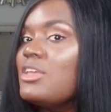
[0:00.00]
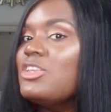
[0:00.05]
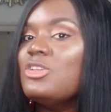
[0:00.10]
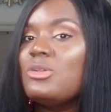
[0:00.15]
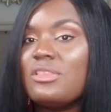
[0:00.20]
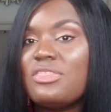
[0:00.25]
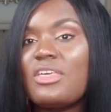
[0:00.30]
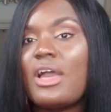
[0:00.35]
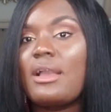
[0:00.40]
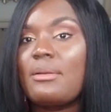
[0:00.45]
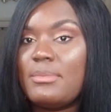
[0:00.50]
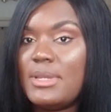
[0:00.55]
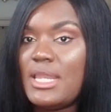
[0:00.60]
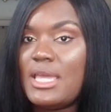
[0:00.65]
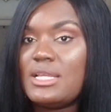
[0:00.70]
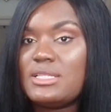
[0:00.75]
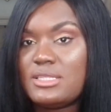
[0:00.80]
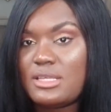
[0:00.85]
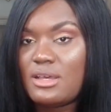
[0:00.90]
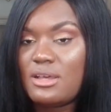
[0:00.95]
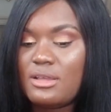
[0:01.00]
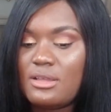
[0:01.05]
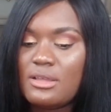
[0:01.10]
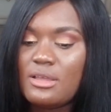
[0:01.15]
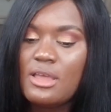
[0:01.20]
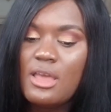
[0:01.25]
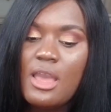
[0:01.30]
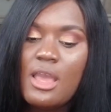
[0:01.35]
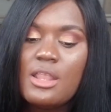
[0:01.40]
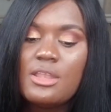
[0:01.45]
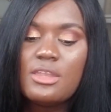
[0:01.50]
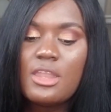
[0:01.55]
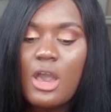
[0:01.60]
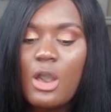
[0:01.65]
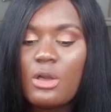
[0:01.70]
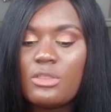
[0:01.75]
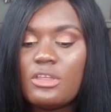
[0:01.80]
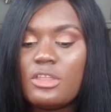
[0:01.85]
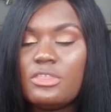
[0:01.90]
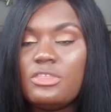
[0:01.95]
you'll thank me later.
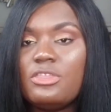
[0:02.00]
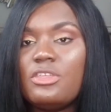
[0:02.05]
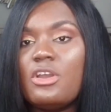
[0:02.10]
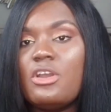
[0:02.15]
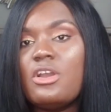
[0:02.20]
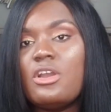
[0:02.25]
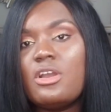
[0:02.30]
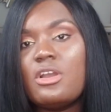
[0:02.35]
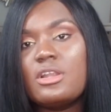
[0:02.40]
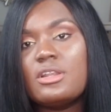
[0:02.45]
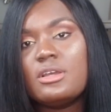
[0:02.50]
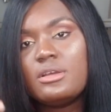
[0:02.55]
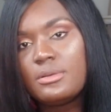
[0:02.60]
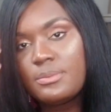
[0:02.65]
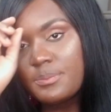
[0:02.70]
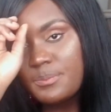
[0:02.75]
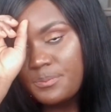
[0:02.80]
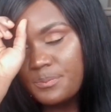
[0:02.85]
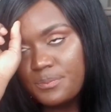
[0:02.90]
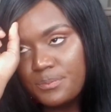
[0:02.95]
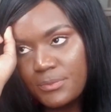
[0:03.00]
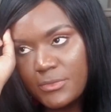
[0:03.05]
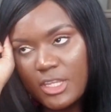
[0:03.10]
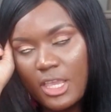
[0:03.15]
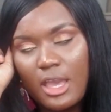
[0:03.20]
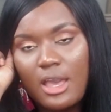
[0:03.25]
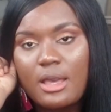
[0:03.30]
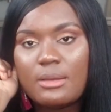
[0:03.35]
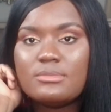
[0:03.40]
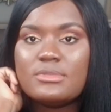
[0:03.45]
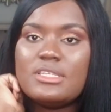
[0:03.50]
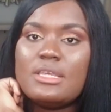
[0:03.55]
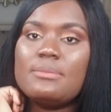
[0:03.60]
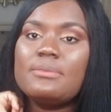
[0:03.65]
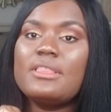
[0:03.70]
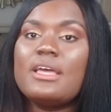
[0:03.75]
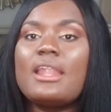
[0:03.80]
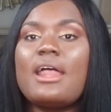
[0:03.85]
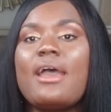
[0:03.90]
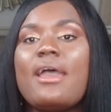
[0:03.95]
Now, the third
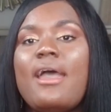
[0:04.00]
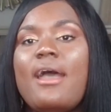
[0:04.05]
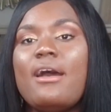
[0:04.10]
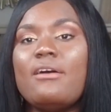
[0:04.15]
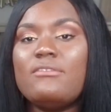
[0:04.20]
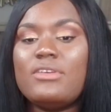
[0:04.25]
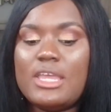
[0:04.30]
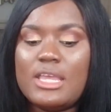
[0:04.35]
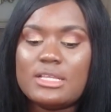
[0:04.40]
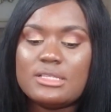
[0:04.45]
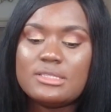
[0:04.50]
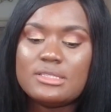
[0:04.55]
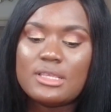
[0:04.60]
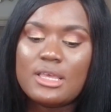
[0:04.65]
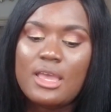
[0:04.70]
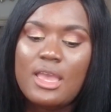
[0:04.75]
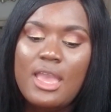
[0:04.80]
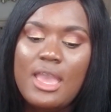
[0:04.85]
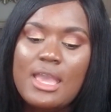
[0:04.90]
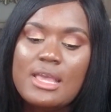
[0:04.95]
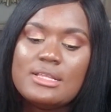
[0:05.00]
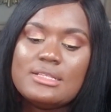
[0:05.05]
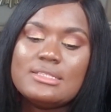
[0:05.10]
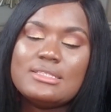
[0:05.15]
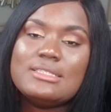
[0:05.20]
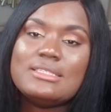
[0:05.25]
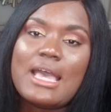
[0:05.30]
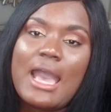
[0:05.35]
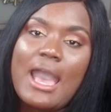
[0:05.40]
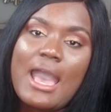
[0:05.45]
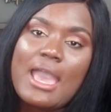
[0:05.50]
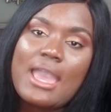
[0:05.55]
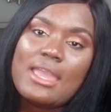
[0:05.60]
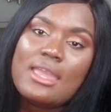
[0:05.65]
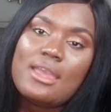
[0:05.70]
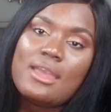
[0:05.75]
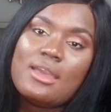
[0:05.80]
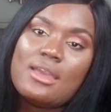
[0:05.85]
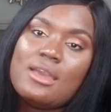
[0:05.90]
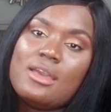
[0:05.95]
tip that I have is
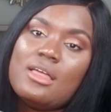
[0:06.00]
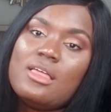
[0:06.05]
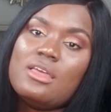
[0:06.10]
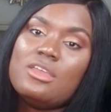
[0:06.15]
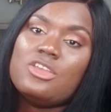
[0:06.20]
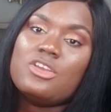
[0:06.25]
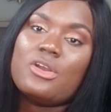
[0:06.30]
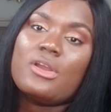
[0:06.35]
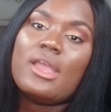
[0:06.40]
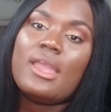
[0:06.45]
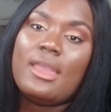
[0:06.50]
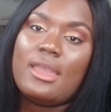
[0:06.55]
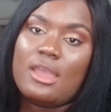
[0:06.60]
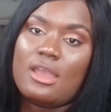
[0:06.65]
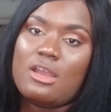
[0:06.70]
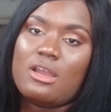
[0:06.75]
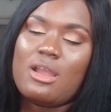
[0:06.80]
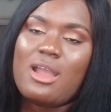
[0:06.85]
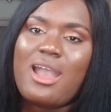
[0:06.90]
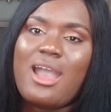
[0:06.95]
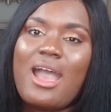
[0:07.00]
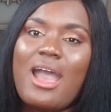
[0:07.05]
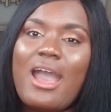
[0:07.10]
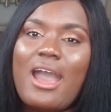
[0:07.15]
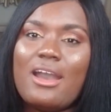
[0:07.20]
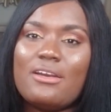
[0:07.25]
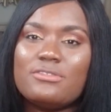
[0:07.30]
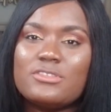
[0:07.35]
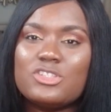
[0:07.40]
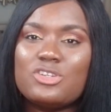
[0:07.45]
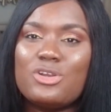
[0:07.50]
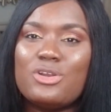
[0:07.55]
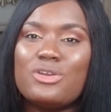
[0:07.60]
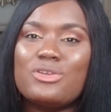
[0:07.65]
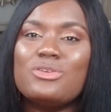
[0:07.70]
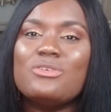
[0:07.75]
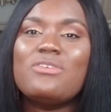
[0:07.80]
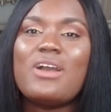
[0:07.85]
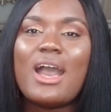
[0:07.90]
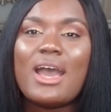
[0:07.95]
dye your hair after
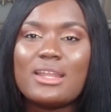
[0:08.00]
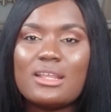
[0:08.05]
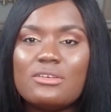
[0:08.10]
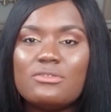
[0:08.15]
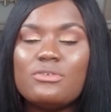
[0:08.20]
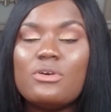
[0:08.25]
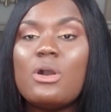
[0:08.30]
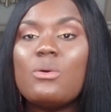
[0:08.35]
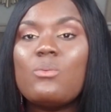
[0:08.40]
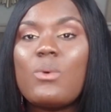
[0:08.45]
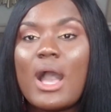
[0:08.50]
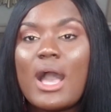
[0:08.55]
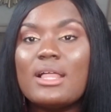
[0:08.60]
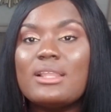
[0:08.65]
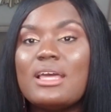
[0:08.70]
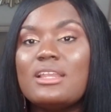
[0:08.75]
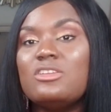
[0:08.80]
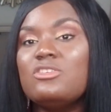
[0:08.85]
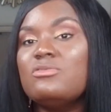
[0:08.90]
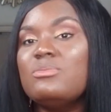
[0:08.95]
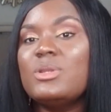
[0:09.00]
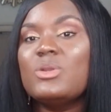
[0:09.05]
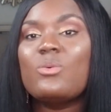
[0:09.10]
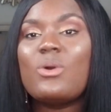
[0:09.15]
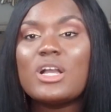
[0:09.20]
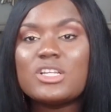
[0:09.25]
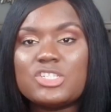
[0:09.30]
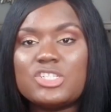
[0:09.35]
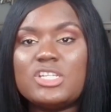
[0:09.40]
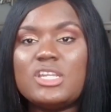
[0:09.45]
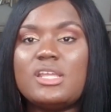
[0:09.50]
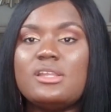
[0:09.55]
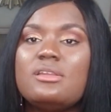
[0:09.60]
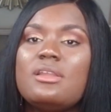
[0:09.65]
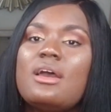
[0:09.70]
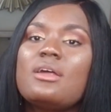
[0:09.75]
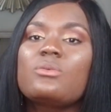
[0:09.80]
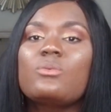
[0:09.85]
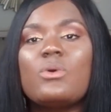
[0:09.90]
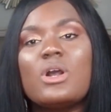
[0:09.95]
you've had it for a while and you've been washing it
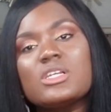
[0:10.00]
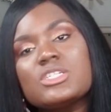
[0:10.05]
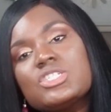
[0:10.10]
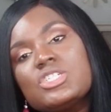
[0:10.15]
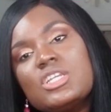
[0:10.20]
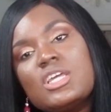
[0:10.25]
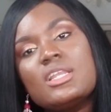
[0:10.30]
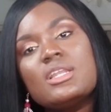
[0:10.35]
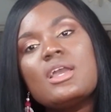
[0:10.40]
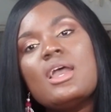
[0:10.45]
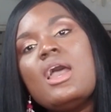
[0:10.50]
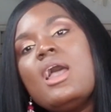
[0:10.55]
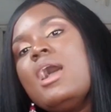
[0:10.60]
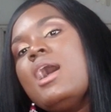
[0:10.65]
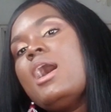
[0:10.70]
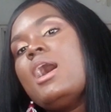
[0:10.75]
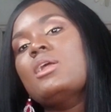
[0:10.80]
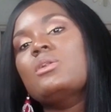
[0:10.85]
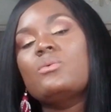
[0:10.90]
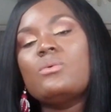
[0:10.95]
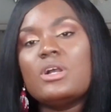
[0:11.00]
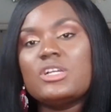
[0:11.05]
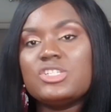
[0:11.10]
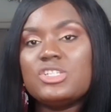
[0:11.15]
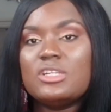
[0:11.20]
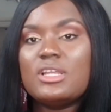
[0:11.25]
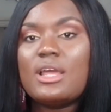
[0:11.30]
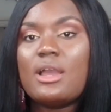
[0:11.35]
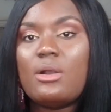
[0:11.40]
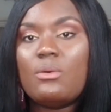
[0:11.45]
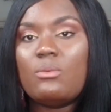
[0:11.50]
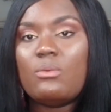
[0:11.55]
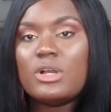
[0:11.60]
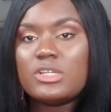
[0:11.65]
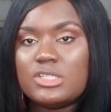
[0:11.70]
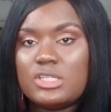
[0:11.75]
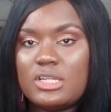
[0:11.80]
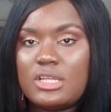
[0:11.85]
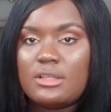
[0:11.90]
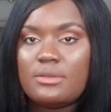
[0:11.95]
and washing it and washing it and
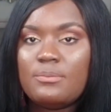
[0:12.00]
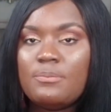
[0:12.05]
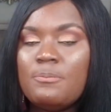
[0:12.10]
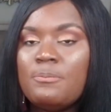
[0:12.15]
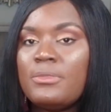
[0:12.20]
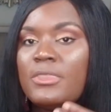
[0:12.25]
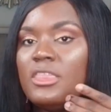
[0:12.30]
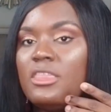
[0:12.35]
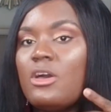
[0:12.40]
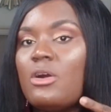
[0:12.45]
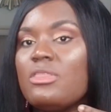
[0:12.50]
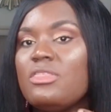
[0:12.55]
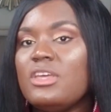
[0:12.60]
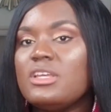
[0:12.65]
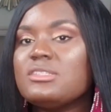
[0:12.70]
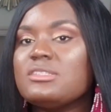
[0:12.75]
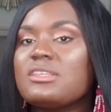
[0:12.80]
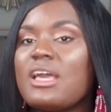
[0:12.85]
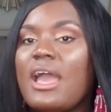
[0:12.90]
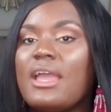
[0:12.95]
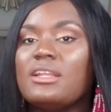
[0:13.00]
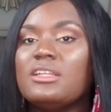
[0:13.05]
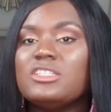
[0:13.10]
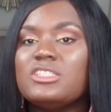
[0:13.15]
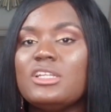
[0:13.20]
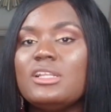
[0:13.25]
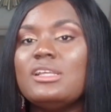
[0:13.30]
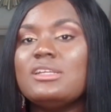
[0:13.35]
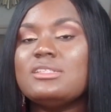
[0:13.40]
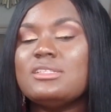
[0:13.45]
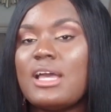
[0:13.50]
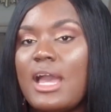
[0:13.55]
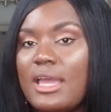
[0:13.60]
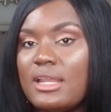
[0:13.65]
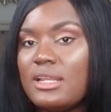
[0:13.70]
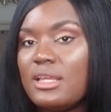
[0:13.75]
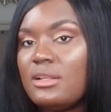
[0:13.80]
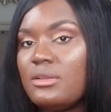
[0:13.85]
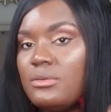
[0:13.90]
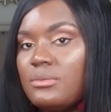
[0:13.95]
washing it. Now, this, I initially
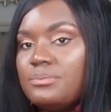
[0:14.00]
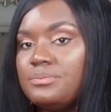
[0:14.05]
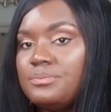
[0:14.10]
dyed it